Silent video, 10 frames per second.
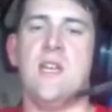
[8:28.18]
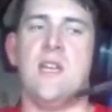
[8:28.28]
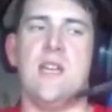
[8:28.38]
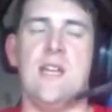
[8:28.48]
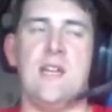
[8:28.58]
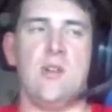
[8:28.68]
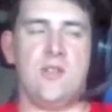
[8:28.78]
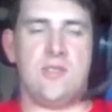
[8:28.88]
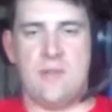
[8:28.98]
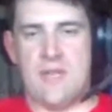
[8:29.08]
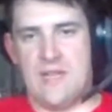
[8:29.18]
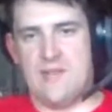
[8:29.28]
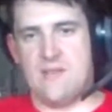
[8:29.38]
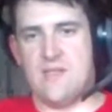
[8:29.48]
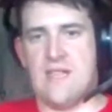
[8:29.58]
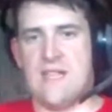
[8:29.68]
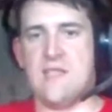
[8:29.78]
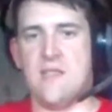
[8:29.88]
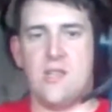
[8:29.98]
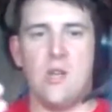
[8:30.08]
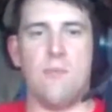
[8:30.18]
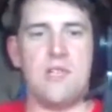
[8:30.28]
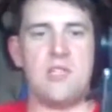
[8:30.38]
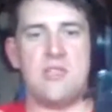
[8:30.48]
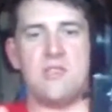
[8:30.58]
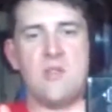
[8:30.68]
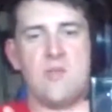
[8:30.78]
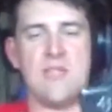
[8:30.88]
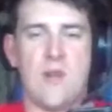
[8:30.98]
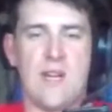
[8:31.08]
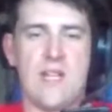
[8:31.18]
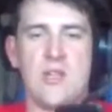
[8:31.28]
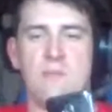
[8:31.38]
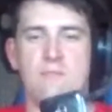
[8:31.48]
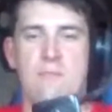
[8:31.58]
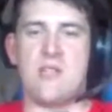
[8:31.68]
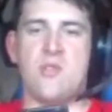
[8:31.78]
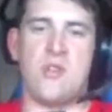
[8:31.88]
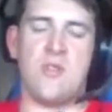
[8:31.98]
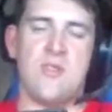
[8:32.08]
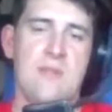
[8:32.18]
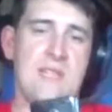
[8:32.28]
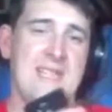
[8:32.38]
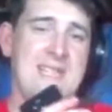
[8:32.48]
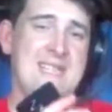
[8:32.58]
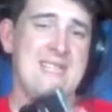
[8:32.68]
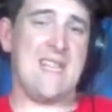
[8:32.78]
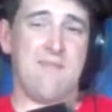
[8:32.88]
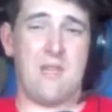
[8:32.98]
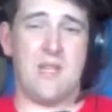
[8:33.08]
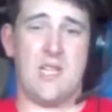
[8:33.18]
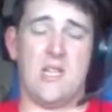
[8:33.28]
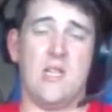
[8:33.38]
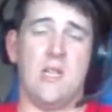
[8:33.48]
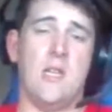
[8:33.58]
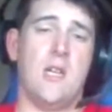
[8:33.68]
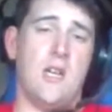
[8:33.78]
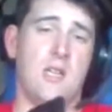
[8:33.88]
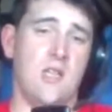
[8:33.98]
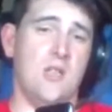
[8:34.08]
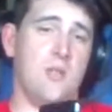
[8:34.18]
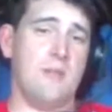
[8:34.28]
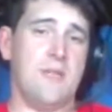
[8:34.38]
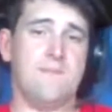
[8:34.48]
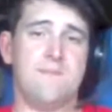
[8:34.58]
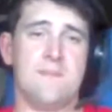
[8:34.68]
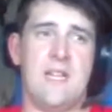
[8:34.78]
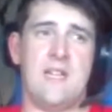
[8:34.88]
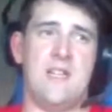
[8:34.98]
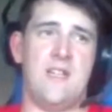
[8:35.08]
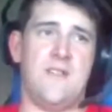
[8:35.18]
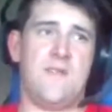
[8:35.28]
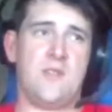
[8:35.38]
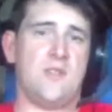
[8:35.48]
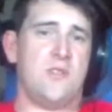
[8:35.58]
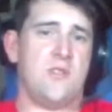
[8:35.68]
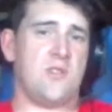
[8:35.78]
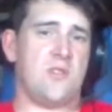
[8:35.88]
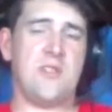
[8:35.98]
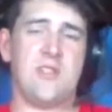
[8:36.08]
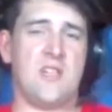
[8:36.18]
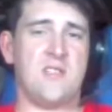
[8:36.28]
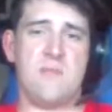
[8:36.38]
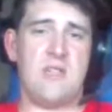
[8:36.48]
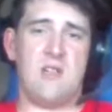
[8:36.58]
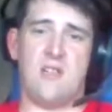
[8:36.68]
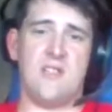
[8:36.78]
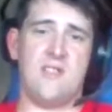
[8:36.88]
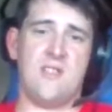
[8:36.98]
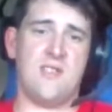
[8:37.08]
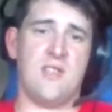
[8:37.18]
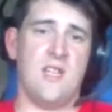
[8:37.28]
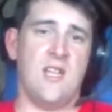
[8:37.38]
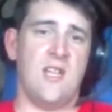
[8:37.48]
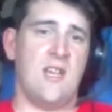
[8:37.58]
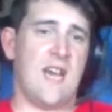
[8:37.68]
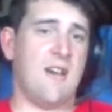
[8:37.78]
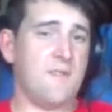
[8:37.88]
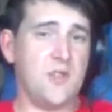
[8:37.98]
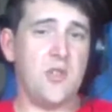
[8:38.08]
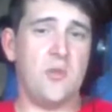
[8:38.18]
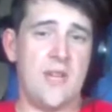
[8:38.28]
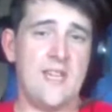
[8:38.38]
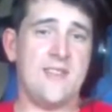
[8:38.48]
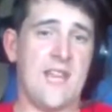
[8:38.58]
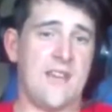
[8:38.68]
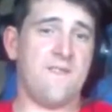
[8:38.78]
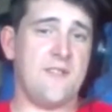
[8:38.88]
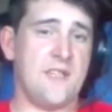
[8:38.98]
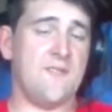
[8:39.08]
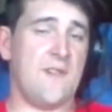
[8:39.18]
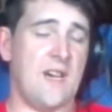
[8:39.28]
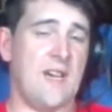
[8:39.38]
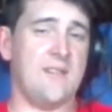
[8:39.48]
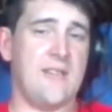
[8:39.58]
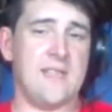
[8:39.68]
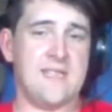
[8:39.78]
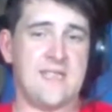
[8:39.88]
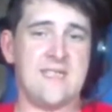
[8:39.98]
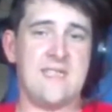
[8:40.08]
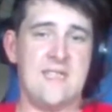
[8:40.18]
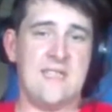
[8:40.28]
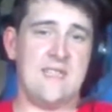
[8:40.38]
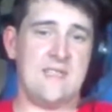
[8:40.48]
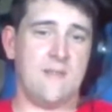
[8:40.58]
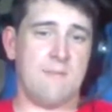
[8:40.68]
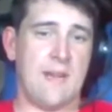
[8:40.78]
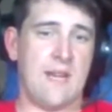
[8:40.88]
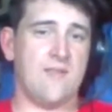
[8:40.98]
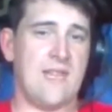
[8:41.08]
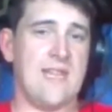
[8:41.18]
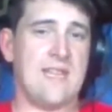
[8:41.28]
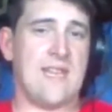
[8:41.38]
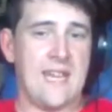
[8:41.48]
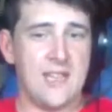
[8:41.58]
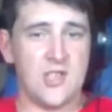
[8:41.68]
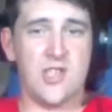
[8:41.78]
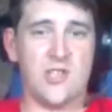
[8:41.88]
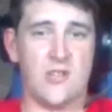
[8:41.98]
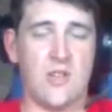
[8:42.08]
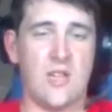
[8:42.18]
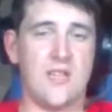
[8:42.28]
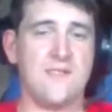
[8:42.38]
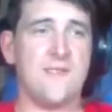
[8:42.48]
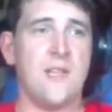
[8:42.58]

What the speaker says: it all depends. It's a low budget. The reason why I go to Metro is because I save money a little bit. And if you're going to use Straight Talk, to be honest, after you hit that 55, that 60 amount, they can shut you off